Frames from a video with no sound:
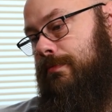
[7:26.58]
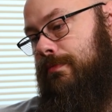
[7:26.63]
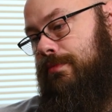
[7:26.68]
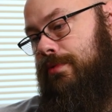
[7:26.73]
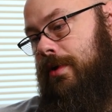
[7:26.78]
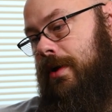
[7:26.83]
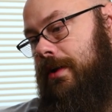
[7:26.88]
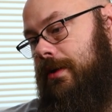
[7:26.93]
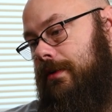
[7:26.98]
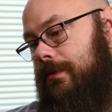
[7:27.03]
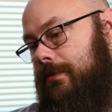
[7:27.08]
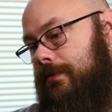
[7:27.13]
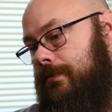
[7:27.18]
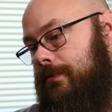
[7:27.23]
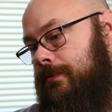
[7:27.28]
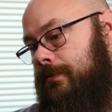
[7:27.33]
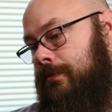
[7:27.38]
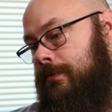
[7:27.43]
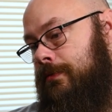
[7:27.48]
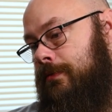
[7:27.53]
Bright
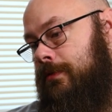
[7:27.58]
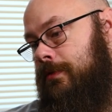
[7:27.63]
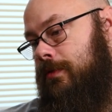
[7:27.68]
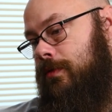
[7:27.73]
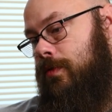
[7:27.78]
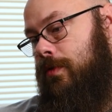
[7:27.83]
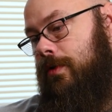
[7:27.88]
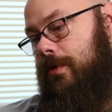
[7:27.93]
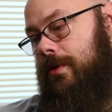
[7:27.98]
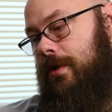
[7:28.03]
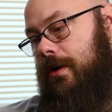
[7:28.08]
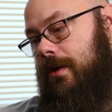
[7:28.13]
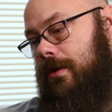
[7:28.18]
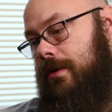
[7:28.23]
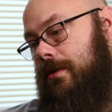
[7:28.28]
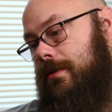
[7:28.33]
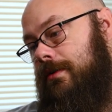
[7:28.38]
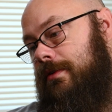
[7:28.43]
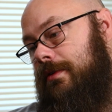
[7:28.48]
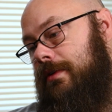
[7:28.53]
or
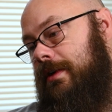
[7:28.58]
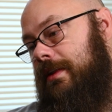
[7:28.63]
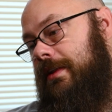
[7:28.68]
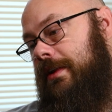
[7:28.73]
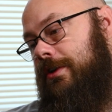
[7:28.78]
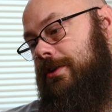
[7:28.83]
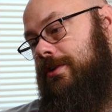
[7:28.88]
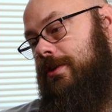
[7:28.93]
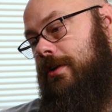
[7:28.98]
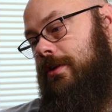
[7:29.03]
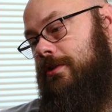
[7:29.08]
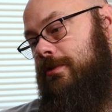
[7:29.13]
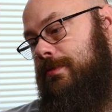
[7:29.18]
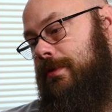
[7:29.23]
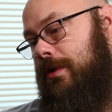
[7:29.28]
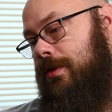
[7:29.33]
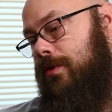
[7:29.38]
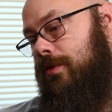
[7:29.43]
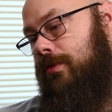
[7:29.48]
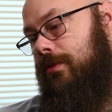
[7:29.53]
darker, and that's shutter
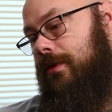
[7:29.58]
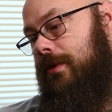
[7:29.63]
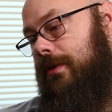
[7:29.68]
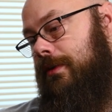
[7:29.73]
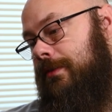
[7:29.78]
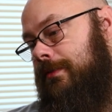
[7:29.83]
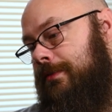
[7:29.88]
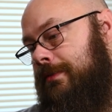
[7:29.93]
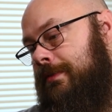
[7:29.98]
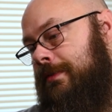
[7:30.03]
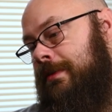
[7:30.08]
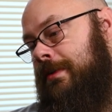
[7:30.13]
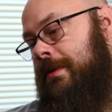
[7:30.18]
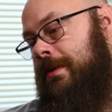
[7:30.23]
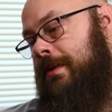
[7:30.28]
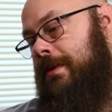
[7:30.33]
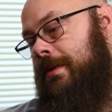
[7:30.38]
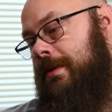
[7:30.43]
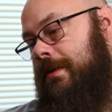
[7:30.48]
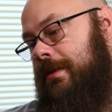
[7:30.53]
speed only.
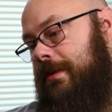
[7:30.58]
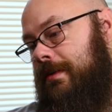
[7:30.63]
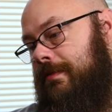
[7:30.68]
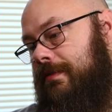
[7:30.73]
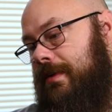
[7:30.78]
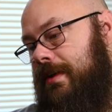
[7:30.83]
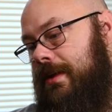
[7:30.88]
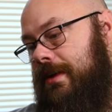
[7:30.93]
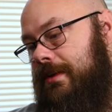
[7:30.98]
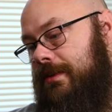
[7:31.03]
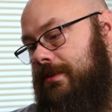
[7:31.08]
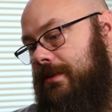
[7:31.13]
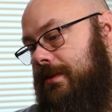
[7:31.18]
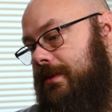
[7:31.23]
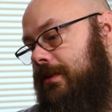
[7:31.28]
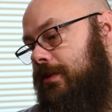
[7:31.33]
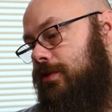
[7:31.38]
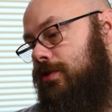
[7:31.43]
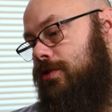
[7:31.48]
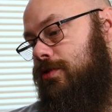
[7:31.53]
If he is
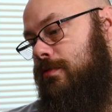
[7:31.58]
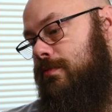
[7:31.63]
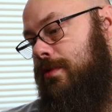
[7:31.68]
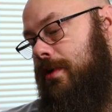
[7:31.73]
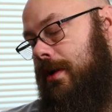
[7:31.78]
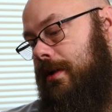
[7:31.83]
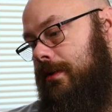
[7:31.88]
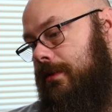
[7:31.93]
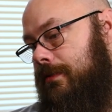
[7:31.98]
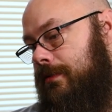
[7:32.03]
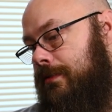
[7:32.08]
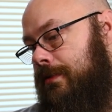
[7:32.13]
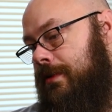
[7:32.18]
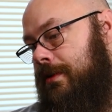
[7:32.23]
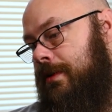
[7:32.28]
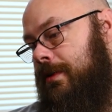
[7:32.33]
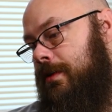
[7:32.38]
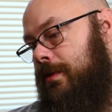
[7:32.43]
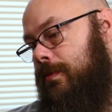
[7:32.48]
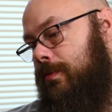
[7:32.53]
too bright,
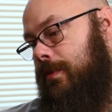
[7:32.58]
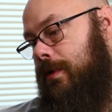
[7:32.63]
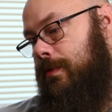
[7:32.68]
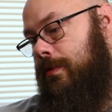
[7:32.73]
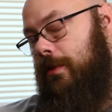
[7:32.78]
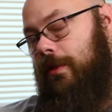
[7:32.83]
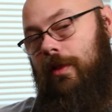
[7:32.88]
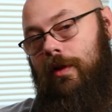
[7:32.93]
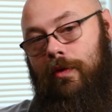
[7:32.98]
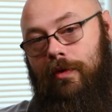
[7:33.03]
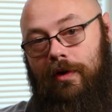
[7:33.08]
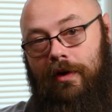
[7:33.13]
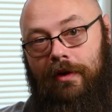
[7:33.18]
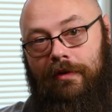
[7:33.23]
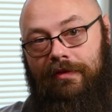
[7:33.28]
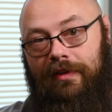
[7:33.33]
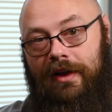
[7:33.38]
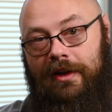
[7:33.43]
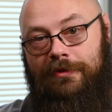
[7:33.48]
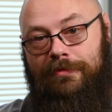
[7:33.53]
we would lower our
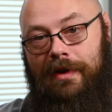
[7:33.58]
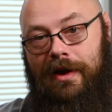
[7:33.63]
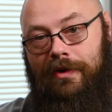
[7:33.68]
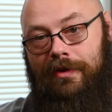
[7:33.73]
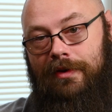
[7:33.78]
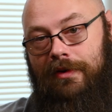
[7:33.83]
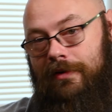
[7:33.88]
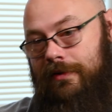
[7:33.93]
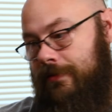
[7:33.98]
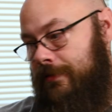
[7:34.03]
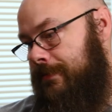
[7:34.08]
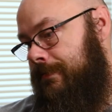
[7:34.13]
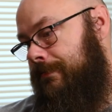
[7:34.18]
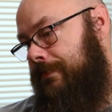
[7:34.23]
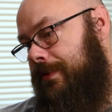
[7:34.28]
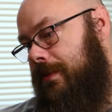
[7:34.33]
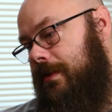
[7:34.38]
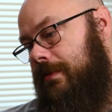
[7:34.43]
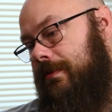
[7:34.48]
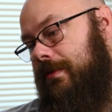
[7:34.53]
flash power.
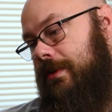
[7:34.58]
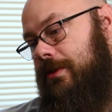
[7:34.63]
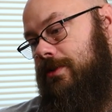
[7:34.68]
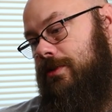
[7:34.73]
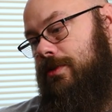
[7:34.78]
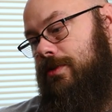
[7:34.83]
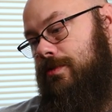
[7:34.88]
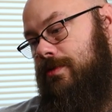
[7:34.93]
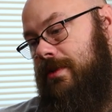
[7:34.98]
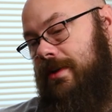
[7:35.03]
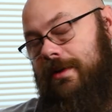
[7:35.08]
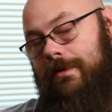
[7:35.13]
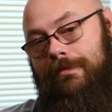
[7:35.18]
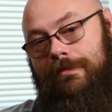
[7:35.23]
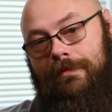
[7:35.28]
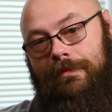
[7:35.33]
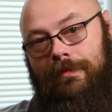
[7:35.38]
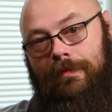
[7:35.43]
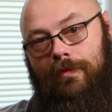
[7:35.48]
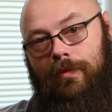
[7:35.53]
If he's too
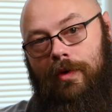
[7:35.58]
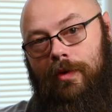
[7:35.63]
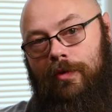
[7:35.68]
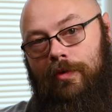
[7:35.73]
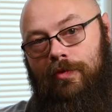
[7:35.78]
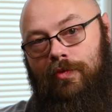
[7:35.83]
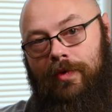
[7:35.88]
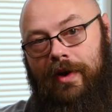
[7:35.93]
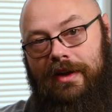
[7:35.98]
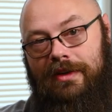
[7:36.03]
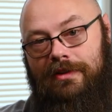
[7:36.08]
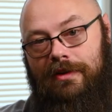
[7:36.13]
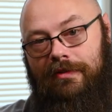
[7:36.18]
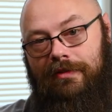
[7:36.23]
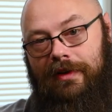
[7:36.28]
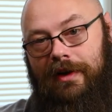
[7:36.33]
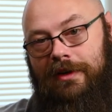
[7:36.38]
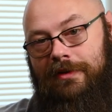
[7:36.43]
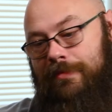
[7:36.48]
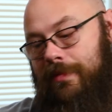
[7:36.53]
dim, we would raise our
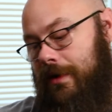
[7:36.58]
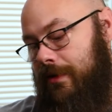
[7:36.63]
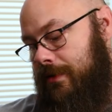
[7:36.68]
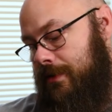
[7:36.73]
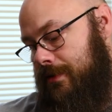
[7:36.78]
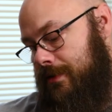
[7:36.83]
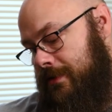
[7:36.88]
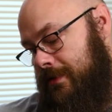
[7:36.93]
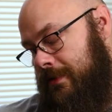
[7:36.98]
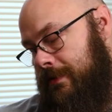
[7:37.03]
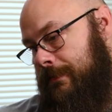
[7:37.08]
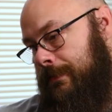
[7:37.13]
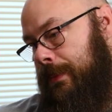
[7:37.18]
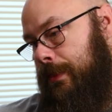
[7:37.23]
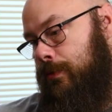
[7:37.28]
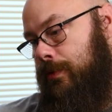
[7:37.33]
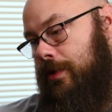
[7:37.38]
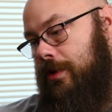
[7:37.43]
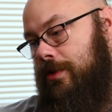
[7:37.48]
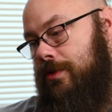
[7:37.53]
flash power.
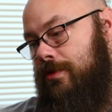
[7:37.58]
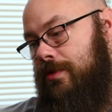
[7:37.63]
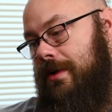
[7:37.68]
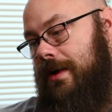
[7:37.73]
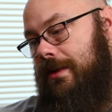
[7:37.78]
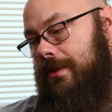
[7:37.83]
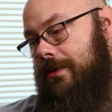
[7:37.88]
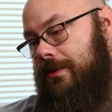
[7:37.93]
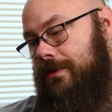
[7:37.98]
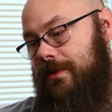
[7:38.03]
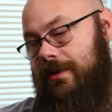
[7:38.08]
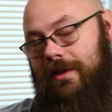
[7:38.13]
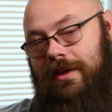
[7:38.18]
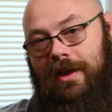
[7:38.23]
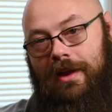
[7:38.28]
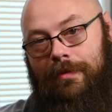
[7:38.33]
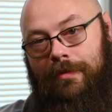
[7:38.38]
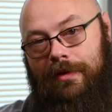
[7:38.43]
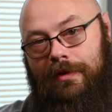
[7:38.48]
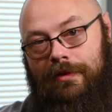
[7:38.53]
We do not touch the
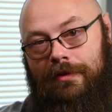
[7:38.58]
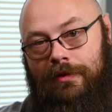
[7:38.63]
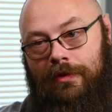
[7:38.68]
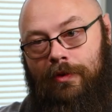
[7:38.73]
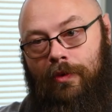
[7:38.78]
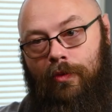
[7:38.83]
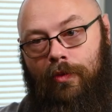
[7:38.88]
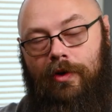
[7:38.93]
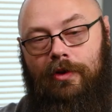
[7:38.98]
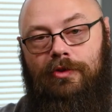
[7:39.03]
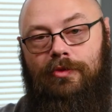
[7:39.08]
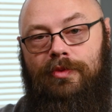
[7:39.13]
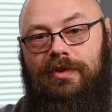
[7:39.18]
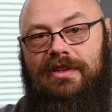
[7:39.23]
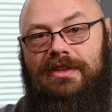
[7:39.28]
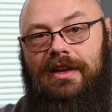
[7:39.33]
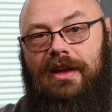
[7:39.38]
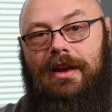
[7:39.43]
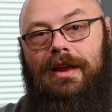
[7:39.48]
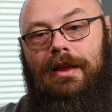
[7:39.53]
camera once we
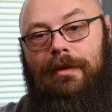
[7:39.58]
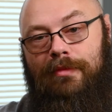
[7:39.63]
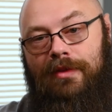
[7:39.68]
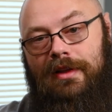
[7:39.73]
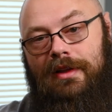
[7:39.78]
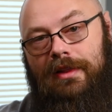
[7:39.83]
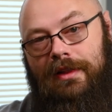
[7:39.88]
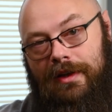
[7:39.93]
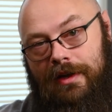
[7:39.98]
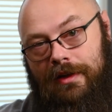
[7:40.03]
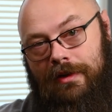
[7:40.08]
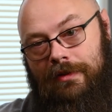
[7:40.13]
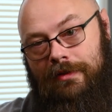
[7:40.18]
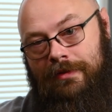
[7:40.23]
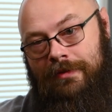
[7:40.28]
set ambient light